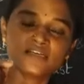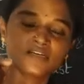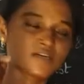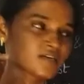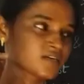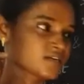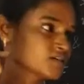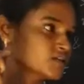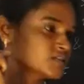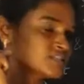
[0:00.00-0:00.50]

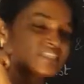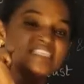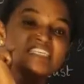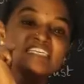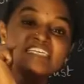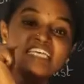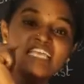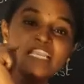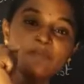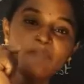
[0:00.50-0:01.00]

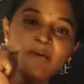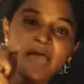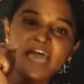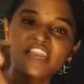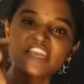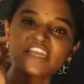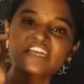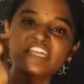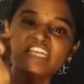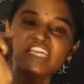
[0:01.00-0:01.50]
single
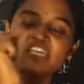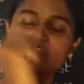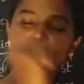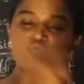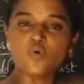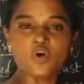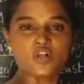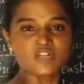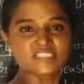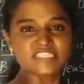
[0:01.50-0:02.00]
parent
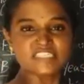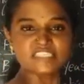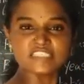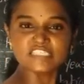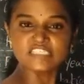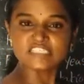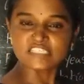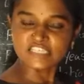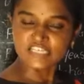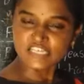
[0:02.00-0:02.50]
involves in
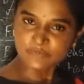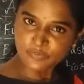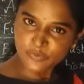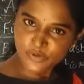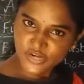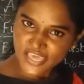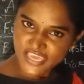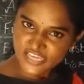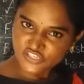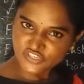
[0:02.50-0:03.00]
this
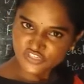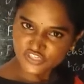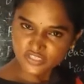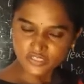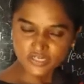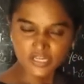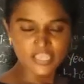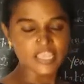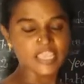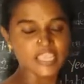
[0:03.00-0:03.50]
reproduction
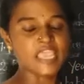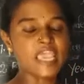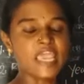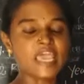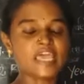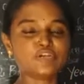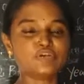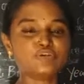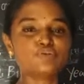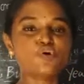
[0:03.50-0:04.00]

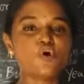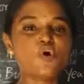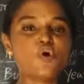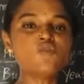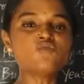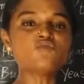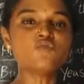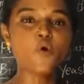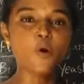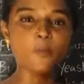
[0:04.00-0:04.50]
and
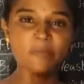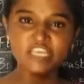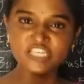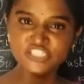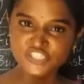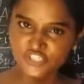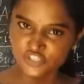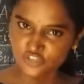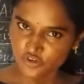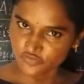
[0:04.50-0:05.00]
no
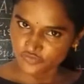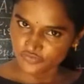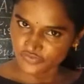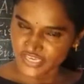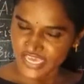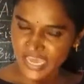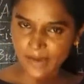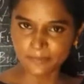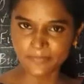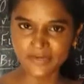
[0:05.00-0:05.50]
formation
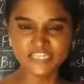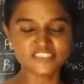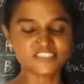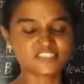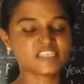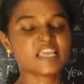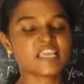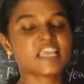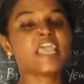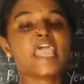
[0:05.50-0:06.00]
of
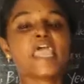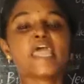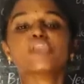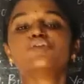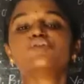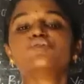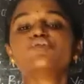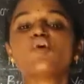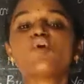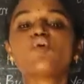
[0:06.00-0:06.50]
gametes
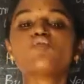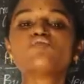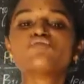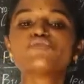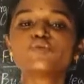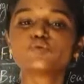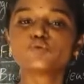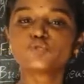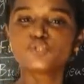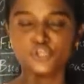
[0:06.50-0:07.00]
and
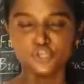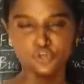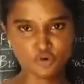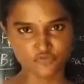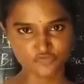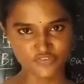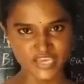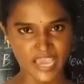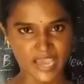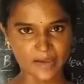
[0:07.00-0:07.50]
no fusion
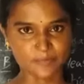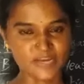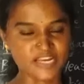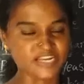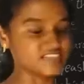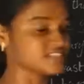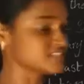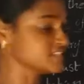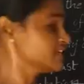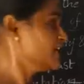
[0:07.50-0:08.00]
of
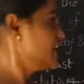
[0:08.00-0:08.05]
gametes